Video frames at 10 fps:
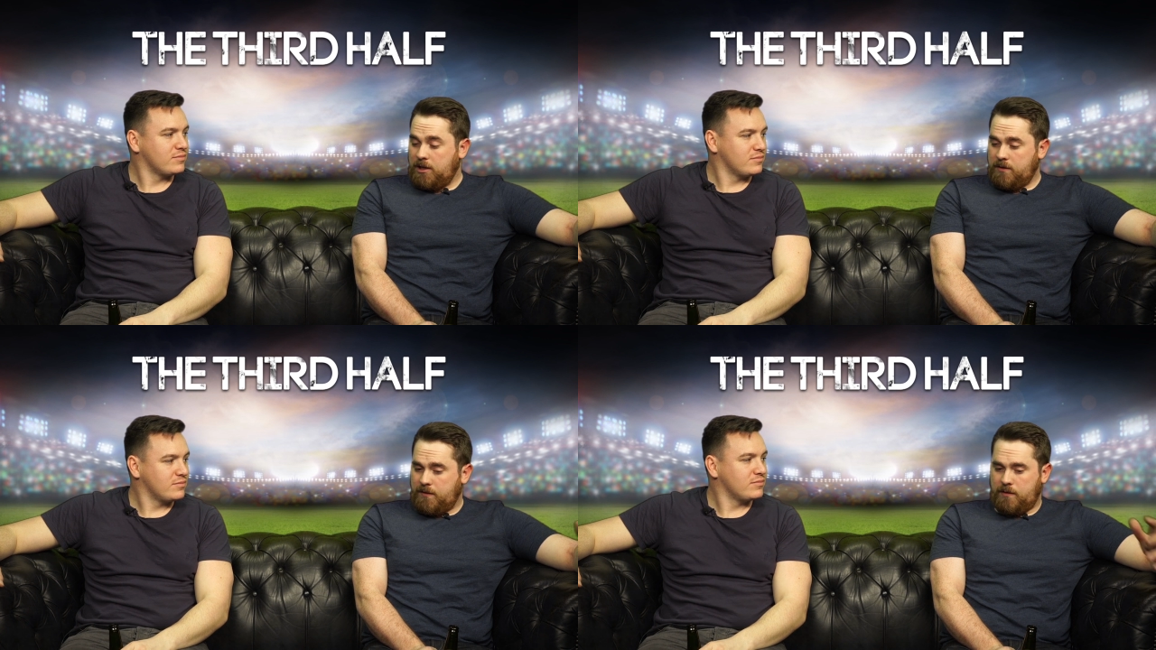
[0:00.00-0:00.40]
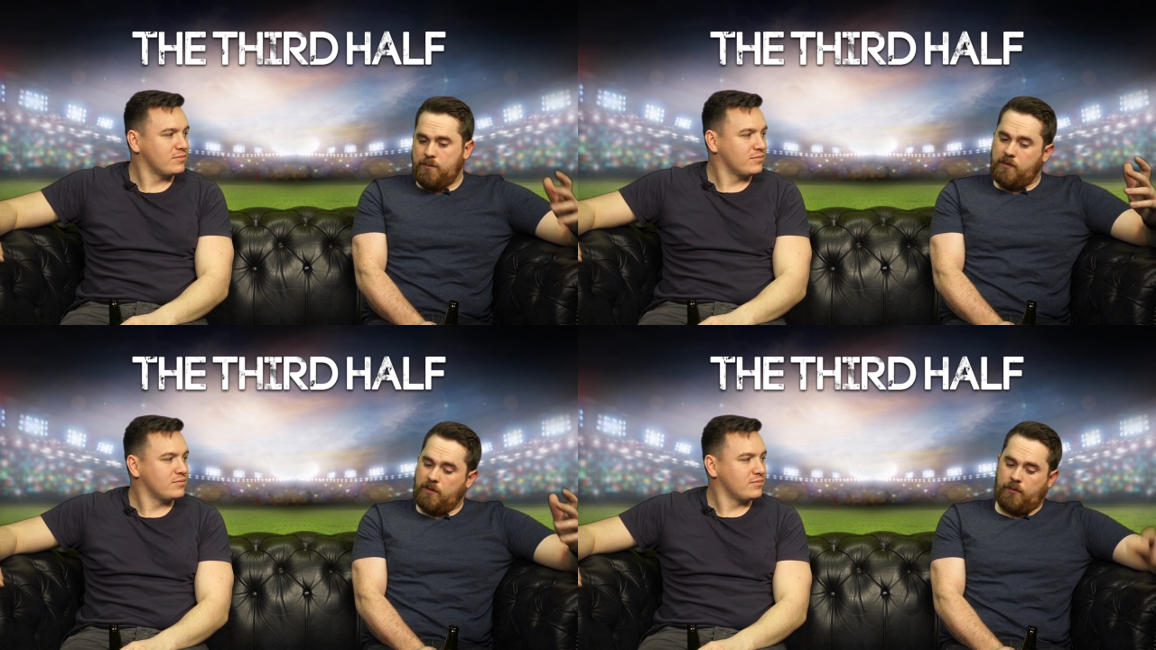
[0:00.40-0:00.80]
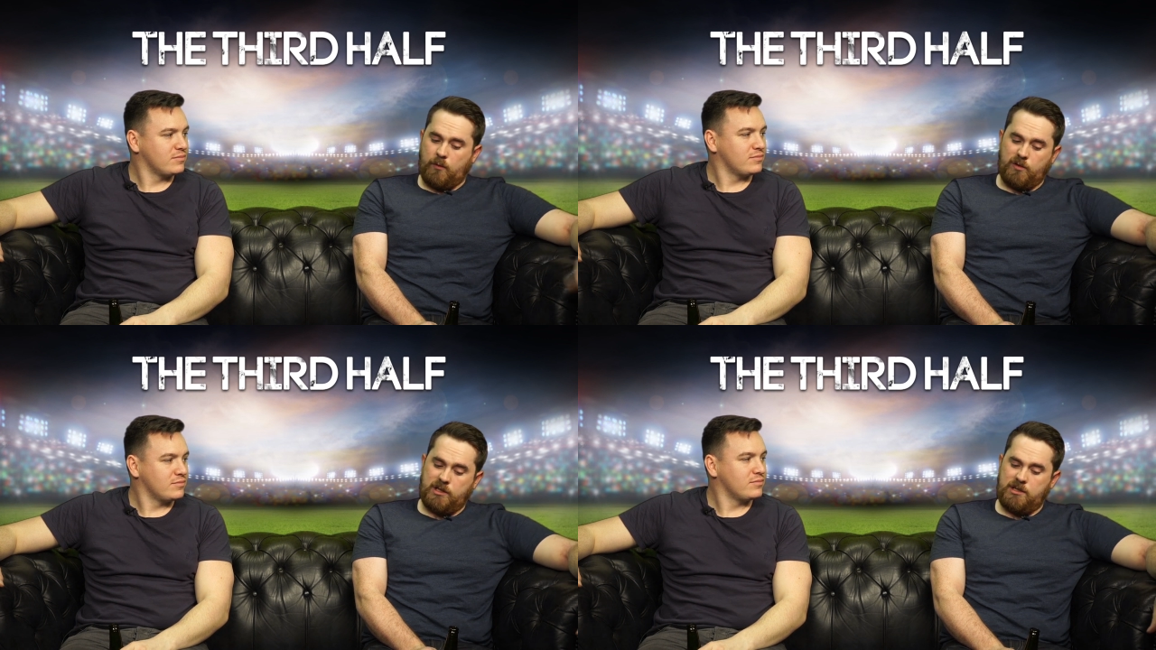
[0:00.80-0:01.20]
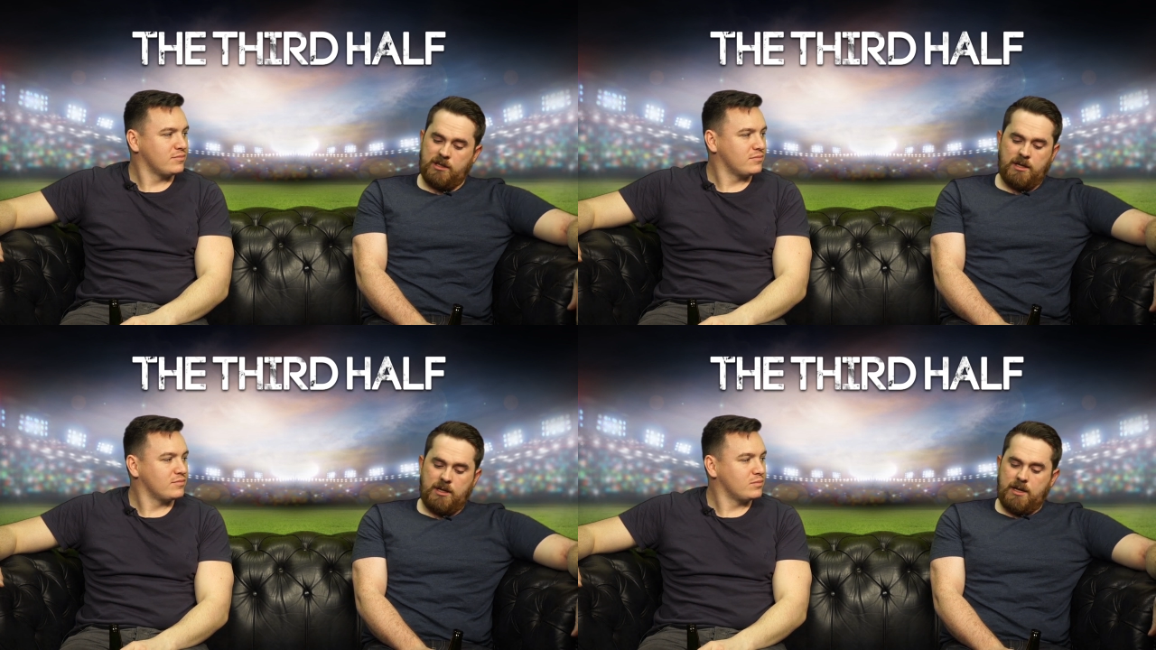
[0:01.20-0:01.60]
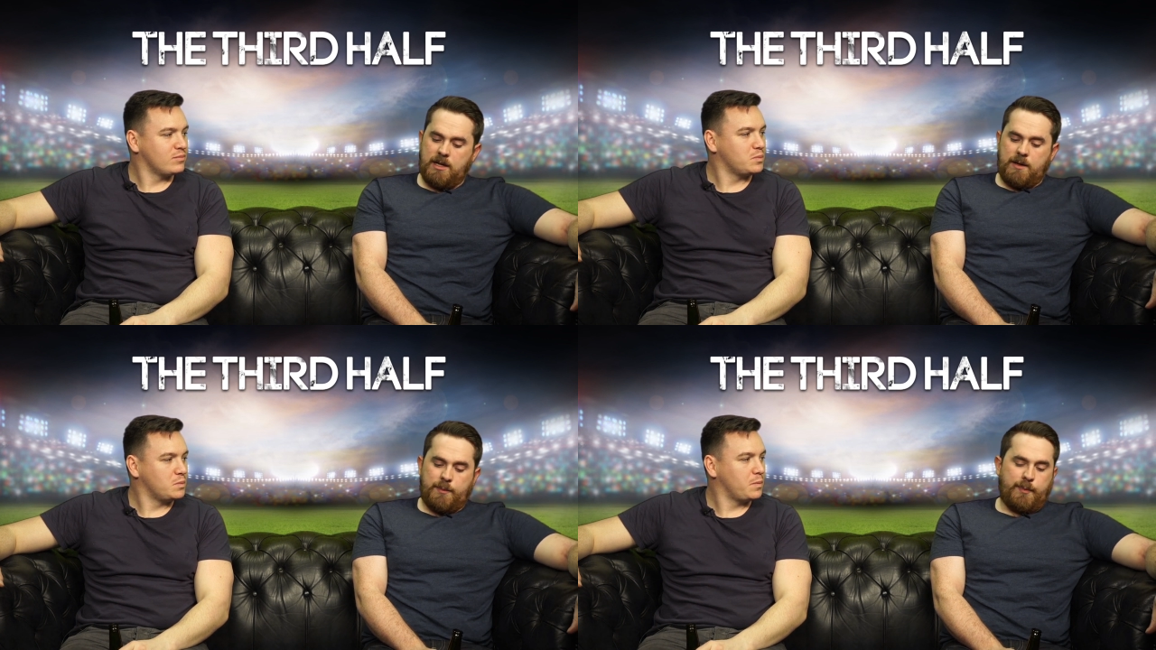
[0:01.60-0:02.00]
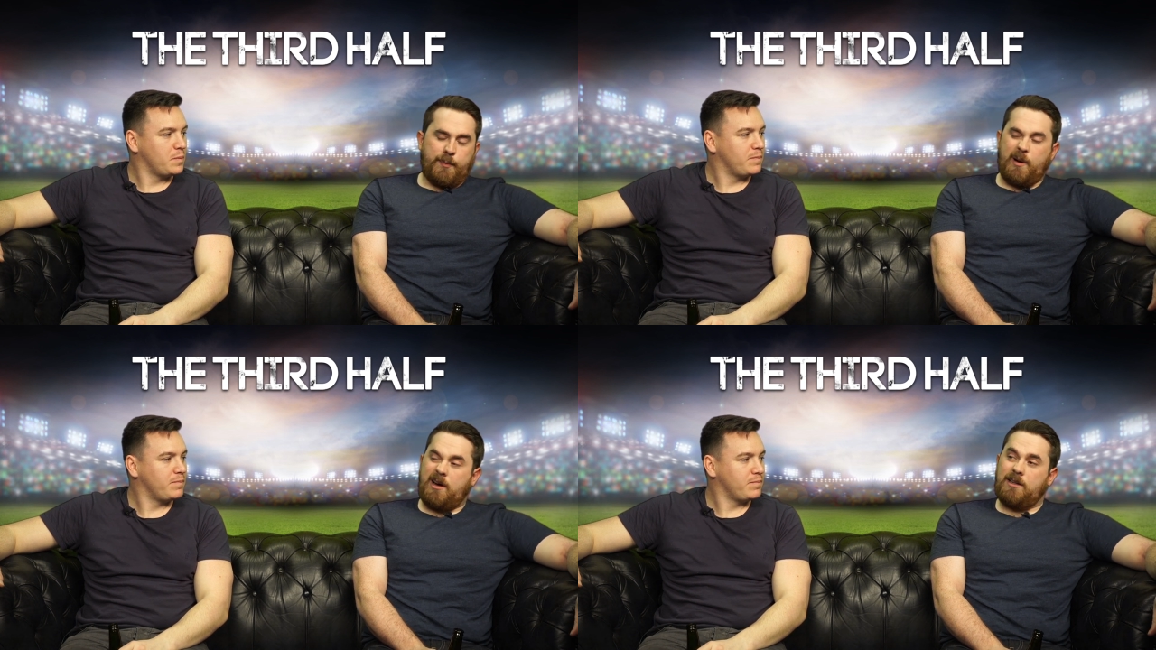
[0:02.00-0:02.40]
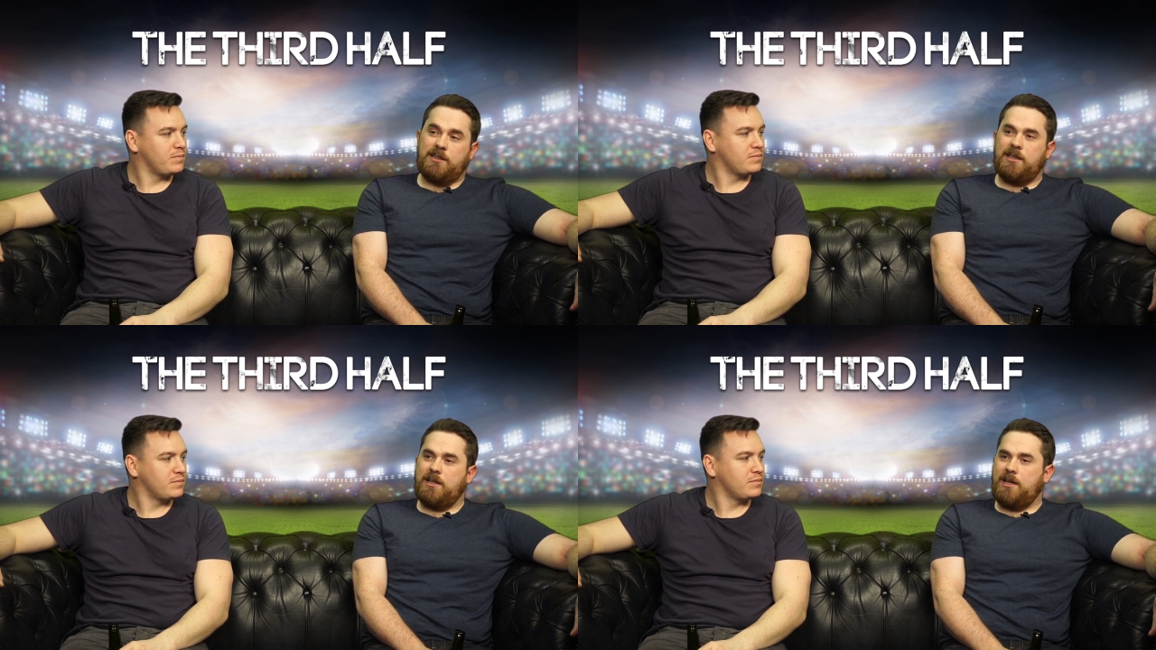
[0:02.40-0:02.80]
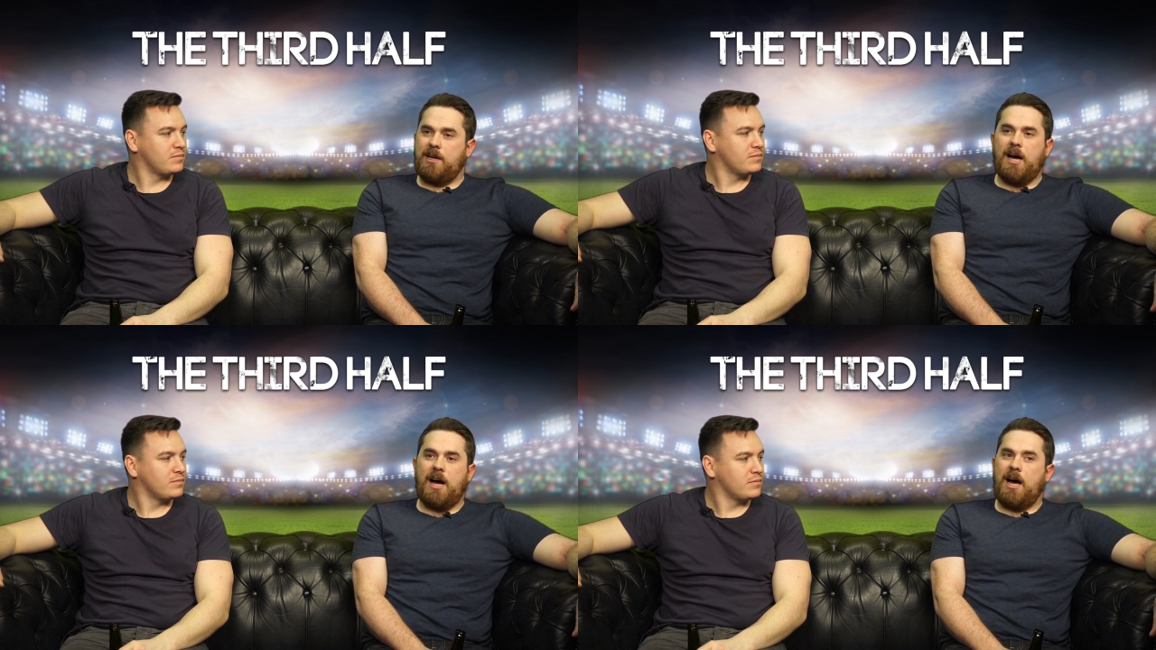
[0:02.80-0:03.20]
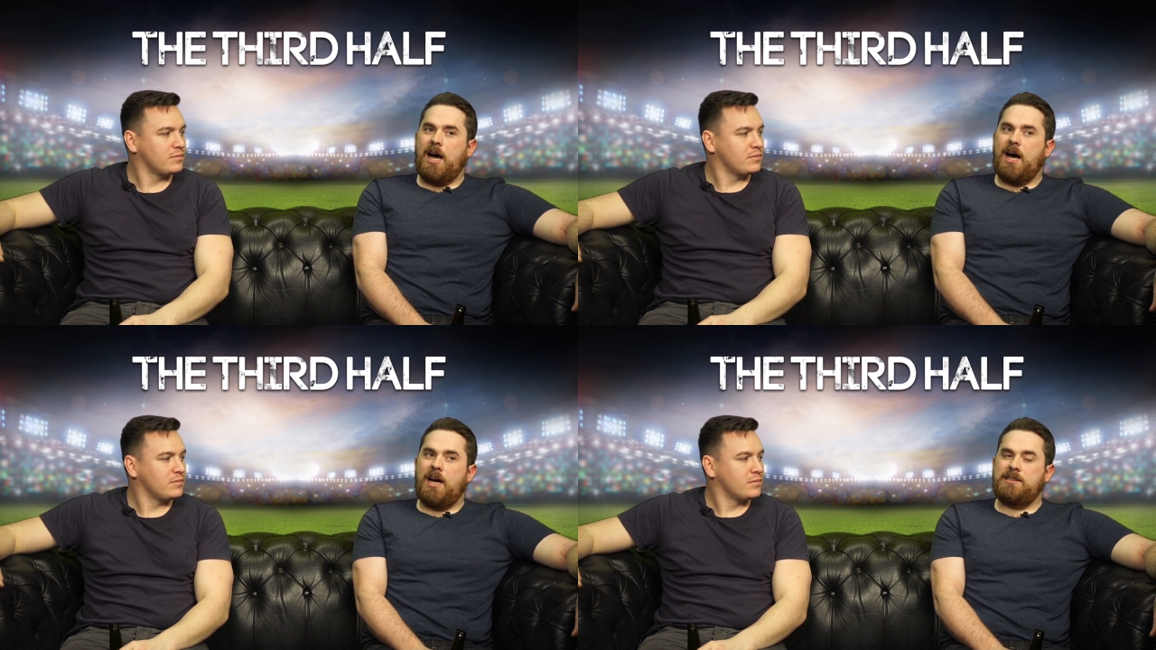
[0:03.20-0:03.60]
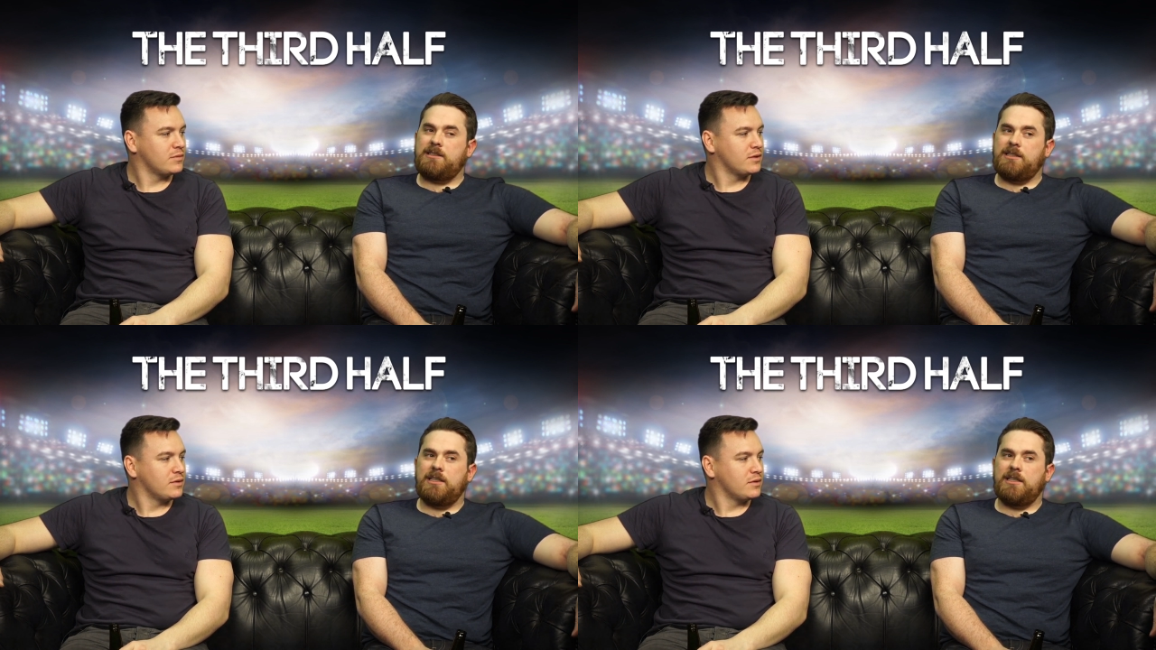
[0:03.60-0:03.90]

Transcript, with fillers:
Speaker 1: good for them moving forward. But I,